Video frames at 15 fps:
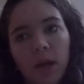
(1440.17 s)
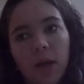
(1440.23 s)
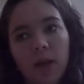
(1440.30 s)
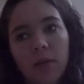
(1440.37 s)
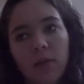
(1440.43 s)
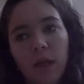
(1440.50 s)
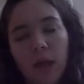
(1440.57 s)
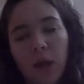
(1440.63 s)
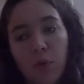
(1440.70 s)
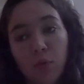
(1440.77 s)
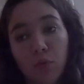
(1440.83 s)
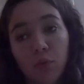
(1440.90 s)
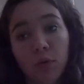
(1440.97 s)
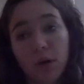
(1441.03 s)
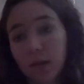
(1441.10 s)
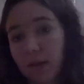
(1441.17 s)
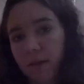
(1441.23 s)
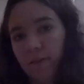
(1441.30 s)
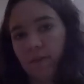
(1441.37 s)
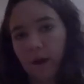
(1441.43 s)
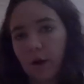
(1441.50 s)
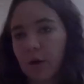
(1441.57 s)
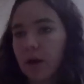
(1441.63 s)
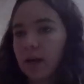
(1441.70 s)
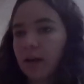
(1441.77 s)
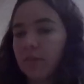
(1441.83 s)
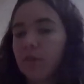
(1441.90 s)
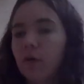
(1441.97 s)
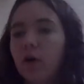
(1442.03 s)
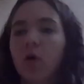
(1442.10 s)
is a really very
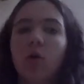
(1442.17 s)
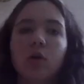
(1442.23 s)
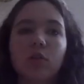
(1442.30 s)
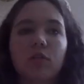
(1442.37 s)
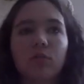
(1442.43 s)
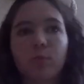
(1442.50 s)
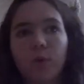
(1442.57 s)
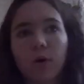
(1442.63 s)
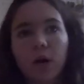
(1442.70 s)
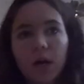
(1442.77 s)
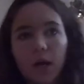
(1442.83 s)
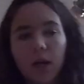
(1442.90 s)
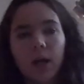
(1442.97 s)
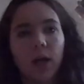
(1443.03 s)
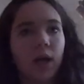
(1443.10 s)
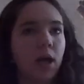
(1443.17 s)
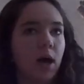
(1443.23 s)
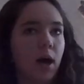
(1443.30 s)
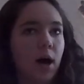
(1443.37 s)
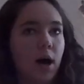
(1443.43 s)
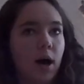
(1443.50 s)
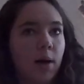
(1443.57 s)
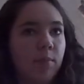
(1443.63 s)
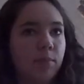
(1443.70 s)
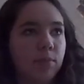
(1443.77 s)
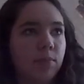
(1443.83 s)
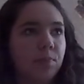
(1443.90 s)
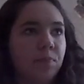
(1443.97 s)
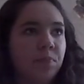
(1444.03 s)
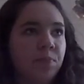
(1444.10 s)
difficult sport. Um,
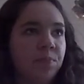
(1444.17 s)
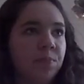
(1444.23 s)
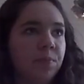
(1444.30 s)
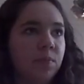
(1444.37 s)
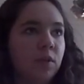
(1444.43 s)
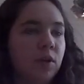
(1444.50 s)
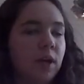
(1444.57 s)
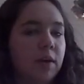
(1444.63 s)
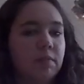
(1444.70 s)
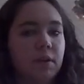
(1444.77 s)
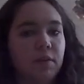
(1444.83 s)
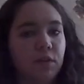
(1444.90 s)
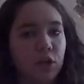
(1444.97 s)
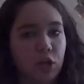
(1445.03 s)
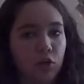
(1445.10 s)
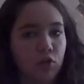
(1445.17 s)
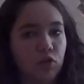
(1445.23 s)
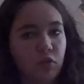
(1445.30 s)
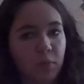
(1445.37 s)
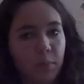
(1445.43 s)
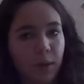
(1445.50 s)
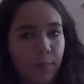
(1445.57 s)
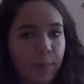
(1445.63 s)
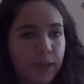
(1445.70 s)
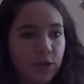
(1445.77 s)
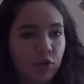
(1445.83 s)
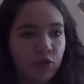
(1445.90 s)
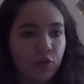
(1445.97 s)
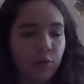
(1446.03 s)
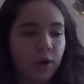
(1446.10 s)
you have to have a huge commitment
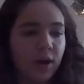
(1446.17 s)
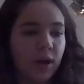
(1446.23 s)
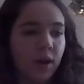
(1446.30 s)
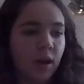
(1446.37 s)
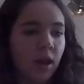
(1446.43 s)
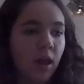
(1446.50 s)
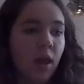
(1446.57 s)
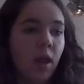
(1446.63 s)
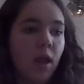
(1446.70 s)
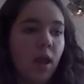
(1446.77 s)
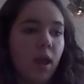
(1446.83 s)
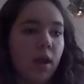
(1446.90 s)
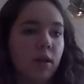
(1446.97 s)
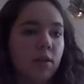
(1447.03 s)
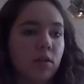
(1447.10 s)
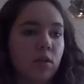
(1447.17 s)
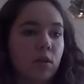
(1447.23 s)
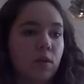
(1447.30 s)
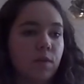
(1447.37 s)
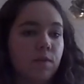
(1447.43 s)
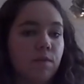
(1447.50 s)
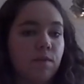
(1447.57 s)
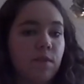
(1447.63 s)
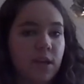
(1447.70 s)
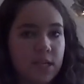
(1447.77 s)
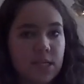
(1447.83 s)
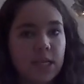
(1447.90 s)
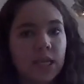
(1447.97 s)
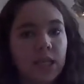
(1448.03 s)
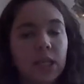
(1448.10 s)
to it and it's
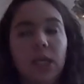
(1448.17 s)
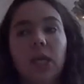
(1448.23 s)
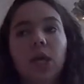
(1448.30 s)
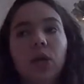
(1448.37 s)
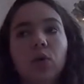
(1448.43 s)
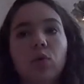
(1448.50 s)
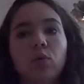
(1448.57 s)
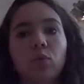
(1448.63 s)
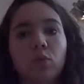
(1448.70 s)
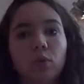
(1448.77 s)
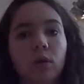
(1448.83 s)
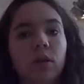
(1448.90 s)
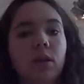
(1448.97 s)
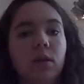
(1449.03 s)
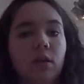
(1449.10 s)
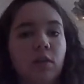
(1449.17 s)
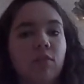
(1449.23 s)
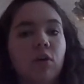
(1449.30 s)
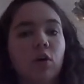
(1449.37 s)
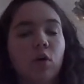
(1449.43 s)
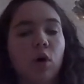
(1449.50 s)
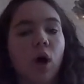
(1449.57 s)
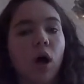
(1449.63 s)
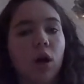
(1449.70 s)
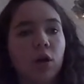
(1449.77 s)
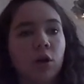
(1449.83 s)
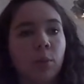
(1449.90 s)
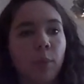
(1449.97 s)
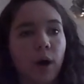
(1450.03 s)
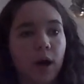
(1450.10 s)
physically really difficult on
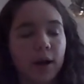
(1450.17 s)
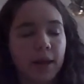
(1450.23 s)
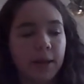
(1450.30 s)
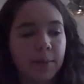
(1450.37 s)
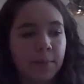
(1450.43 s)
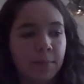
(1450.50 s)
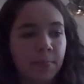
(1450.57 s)
your body.